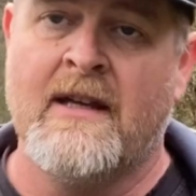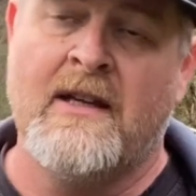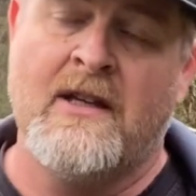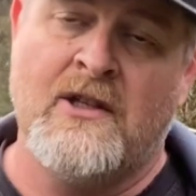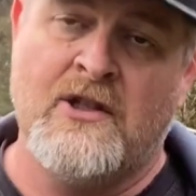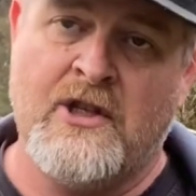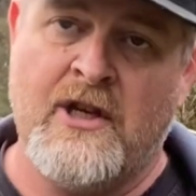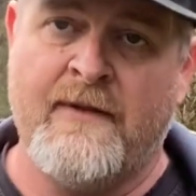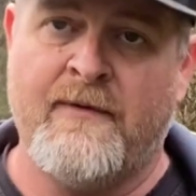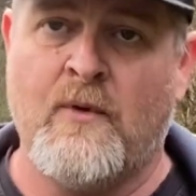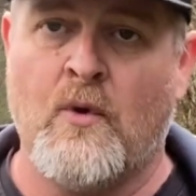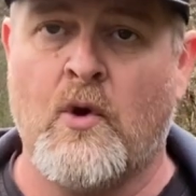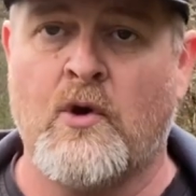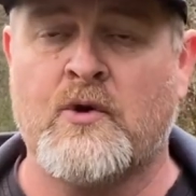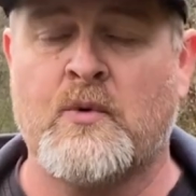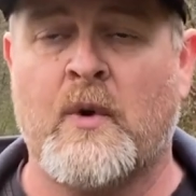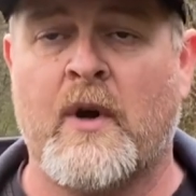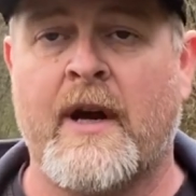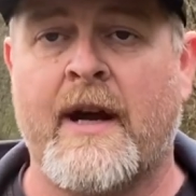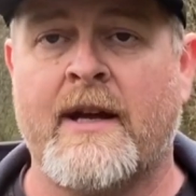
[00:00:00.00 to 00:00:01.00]
G4 is
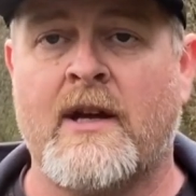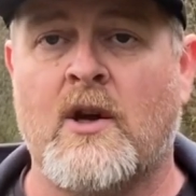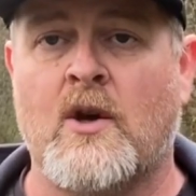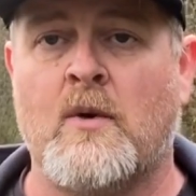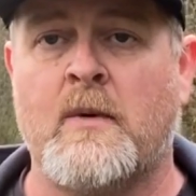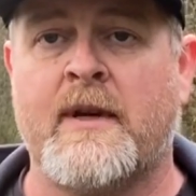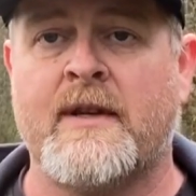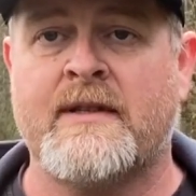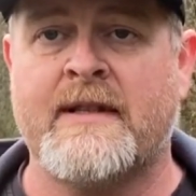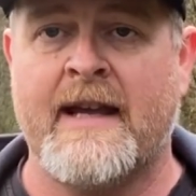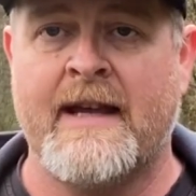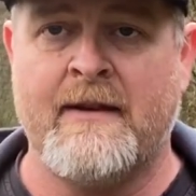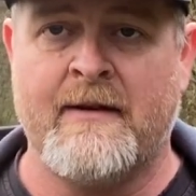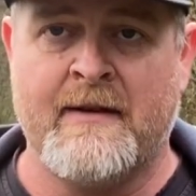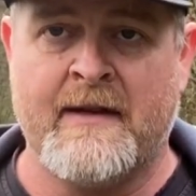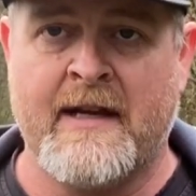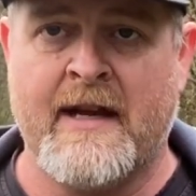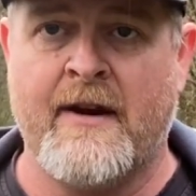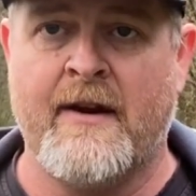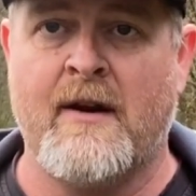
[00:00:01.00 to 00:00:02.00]
where I go because they
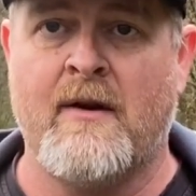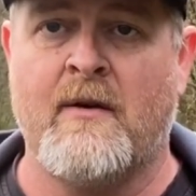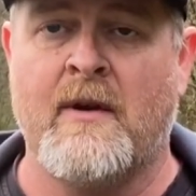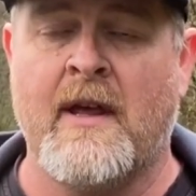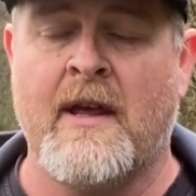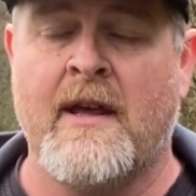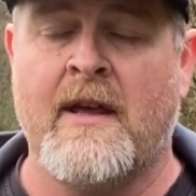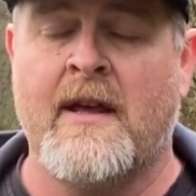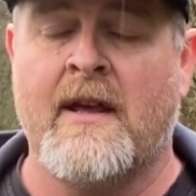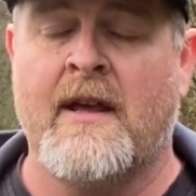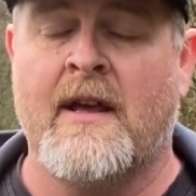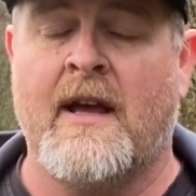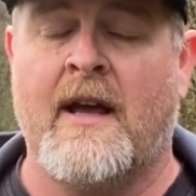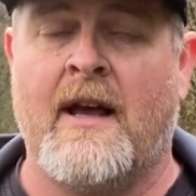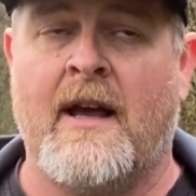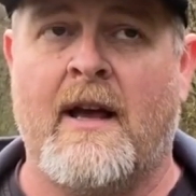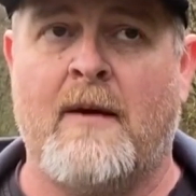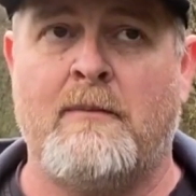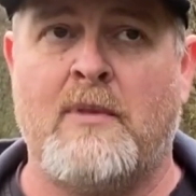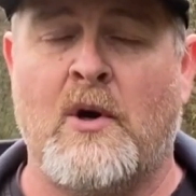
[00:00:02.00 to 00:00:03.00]
carry
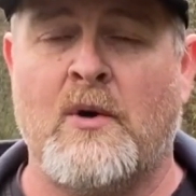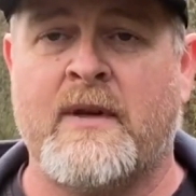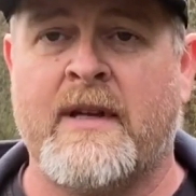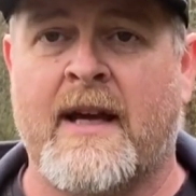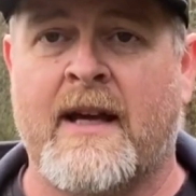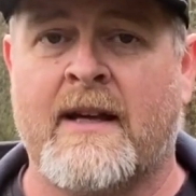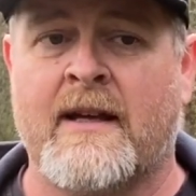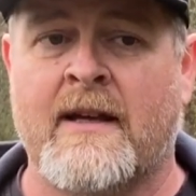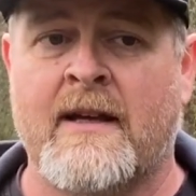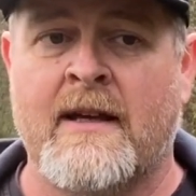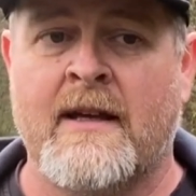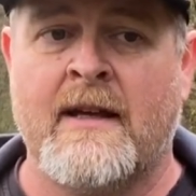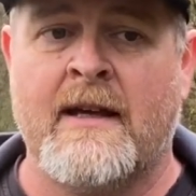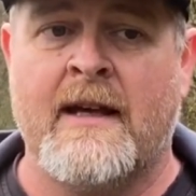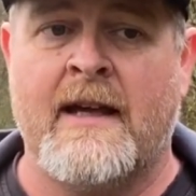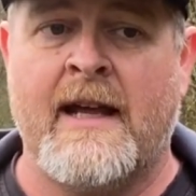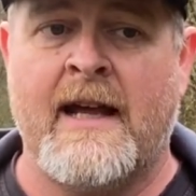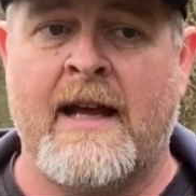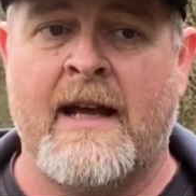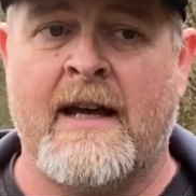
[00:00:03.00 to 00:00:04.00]
Bowtech,
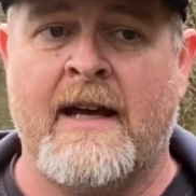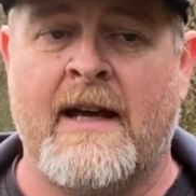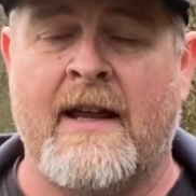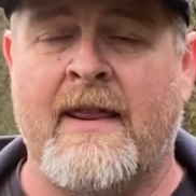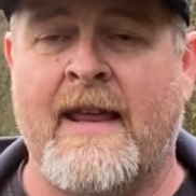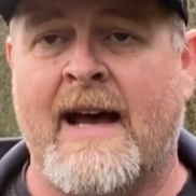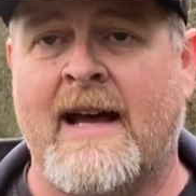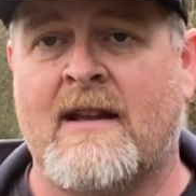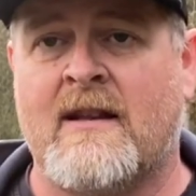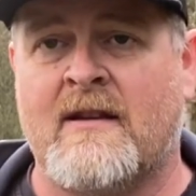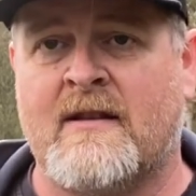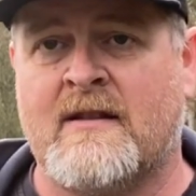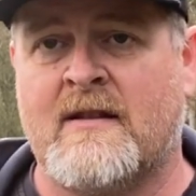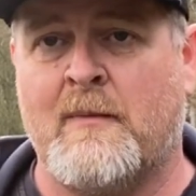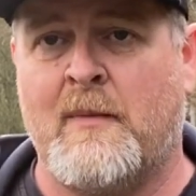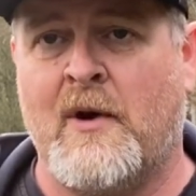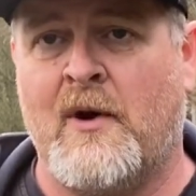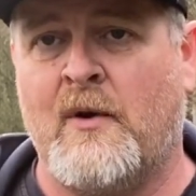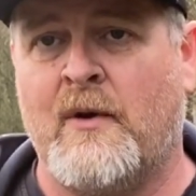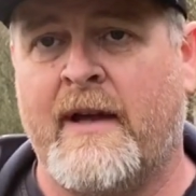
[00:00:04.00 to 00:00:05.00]
and that is a
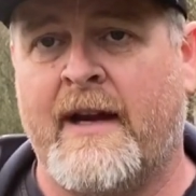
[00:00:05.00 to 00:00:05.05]
bow that